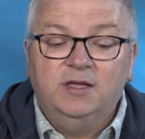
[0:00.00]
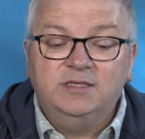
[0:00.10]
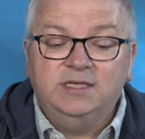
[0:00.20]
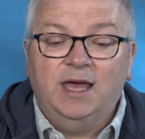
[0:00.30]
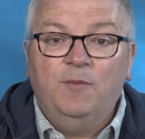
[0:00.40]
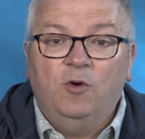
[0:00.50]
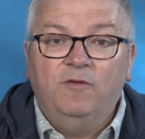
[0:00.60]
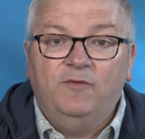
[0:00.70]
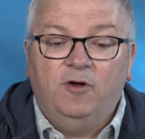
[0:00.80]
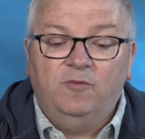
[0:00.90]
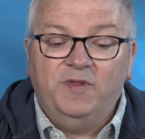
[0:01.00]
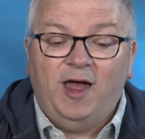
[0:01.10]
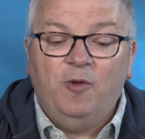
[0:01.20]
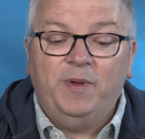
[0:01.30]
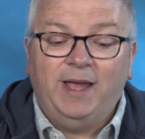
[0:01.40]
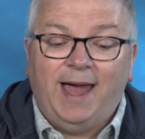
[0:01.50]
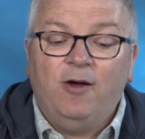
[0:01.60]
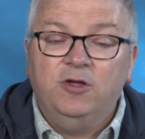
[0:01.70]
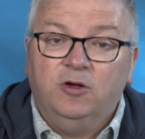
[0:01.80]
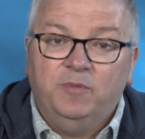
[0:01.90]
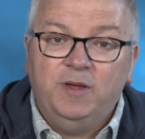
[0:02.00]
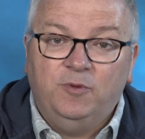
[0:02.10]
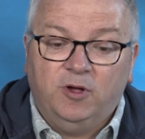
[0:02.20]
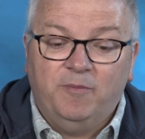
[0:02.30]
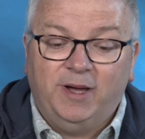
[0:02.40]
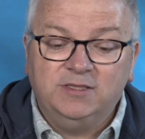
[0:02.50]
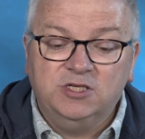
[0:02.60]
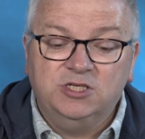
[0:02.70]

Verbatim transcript: to get more involved with helping our young people come back to